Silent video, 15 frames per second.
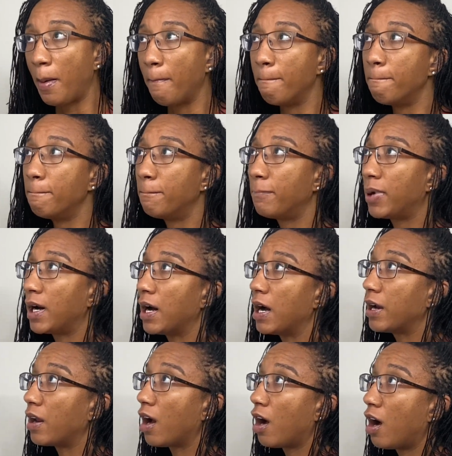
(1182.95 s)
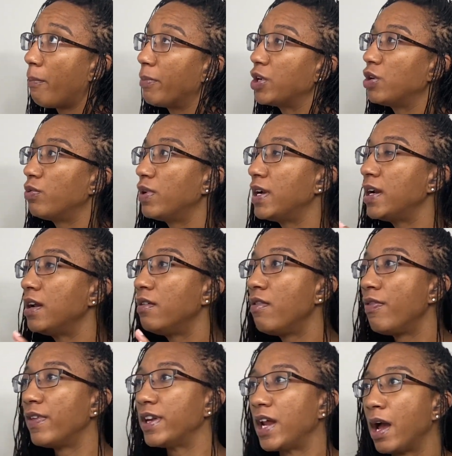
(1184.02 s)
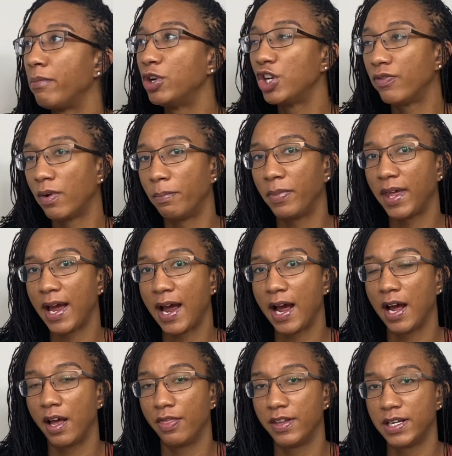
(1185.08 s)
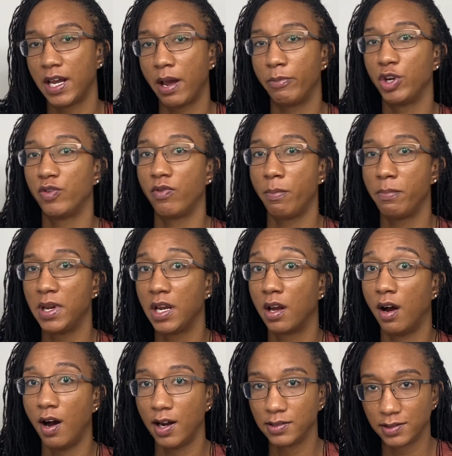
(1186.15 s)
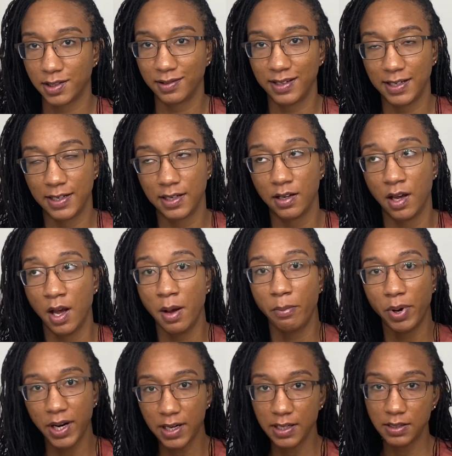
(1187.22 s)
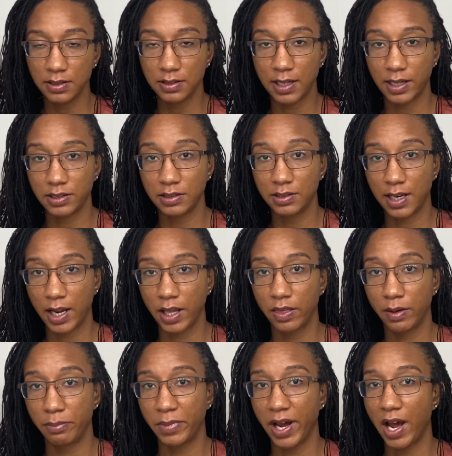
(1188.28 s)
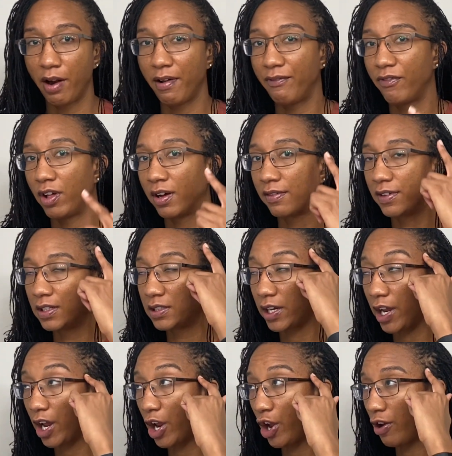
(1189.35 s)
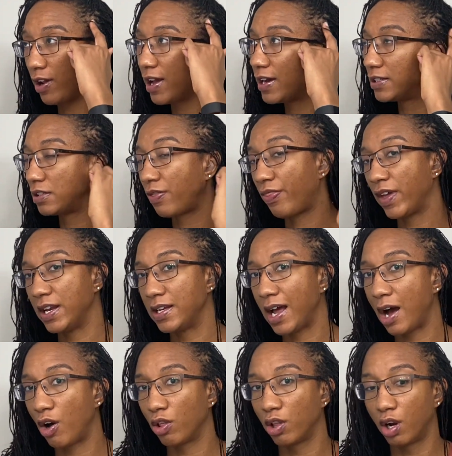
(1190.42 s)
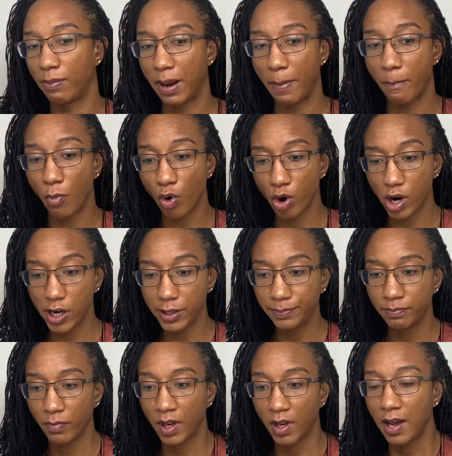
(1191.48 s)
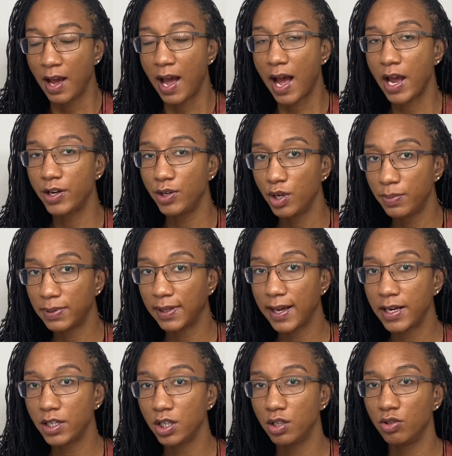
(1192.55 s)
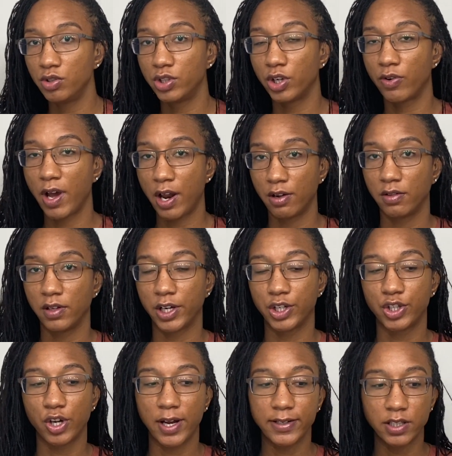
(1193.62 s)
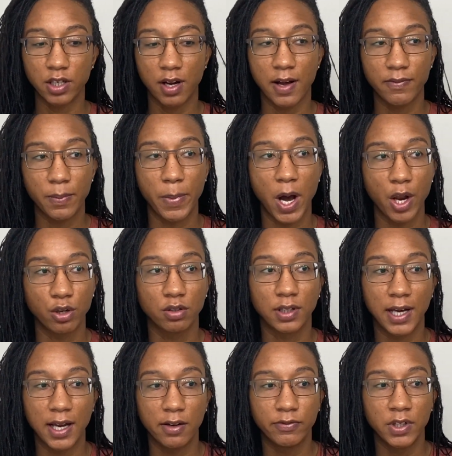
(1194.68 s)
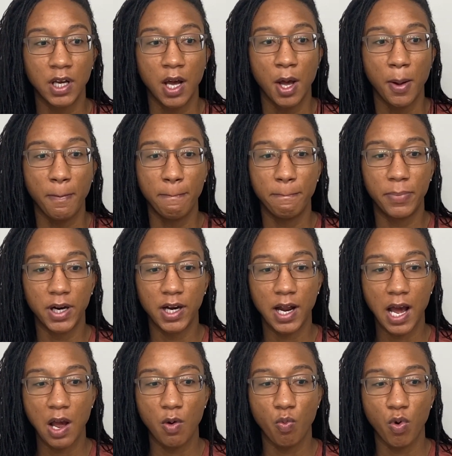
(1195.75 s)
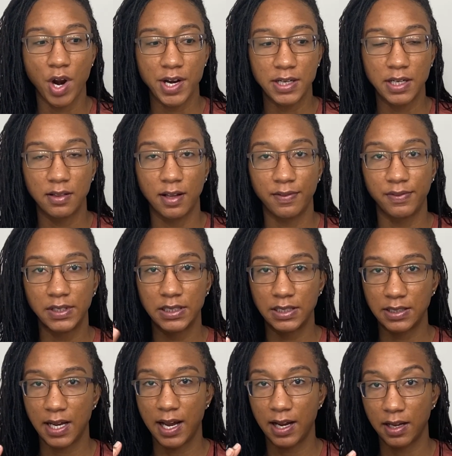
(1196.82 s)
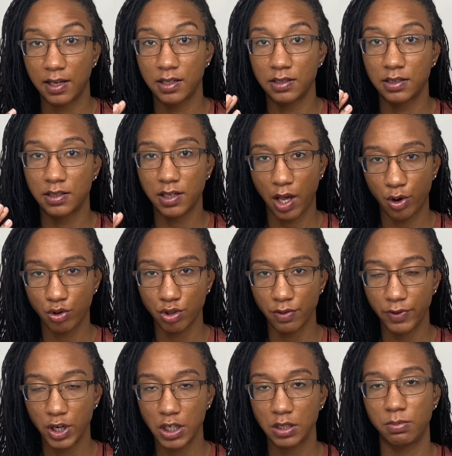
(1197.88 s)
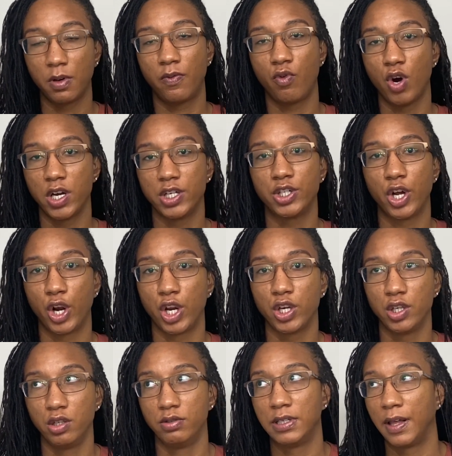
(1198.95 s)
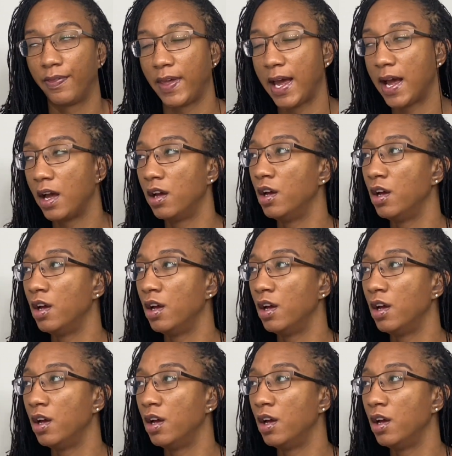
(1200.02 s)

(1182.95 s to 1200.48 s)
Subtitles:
but between the damage from that and the damage from me constantly putting them up and taking them down, I feel like this area has thinned out a little bit more. I do plan to use the crown elixir. I still have a bottle left, but I wanted to let this set get settled first before I started using that.